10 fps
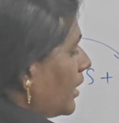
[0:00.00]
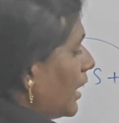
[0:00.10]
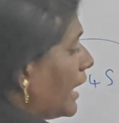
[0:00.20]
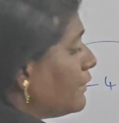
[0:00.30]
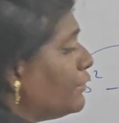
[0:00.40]

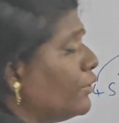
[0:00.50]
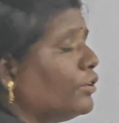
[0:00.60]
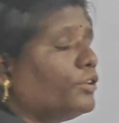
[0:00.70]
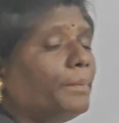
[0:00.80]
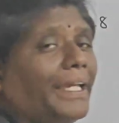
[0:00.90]
At
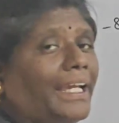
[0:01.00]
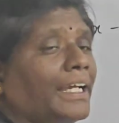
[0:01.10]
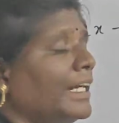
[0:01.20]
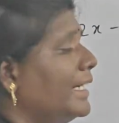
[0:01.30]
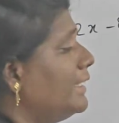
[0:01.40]
4 to be
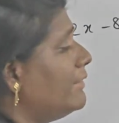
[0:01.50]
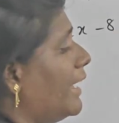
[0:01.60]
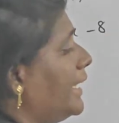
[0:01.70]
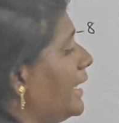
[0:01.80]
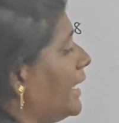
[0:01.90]

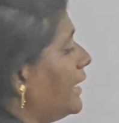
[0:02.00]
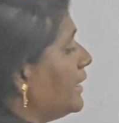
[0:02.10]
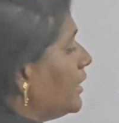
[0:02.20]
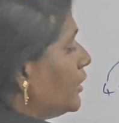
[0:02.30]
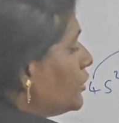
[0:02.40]
divided.
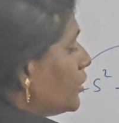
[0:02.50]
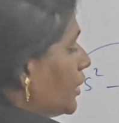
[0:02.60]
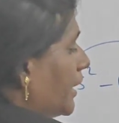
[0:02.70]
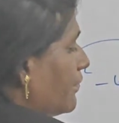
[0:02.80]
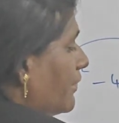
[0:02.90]
So,
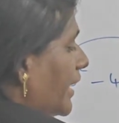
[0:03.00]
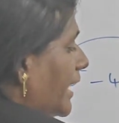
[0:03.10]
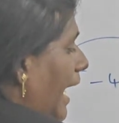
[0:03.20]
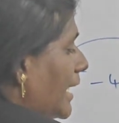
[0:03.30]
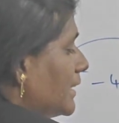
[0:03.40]
if we
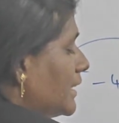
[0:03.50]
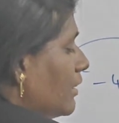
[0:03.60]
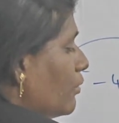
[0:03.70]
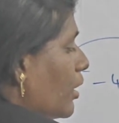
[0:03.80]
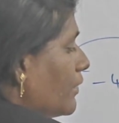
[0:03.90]

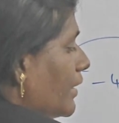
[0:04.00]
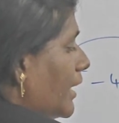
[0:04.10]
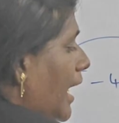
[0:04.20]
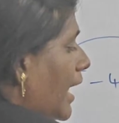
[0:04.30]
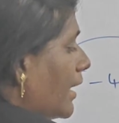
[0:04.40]
cancel, what will
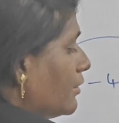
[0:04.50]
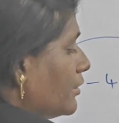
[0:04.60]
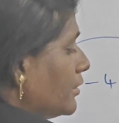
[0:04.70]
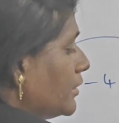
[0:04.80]
have?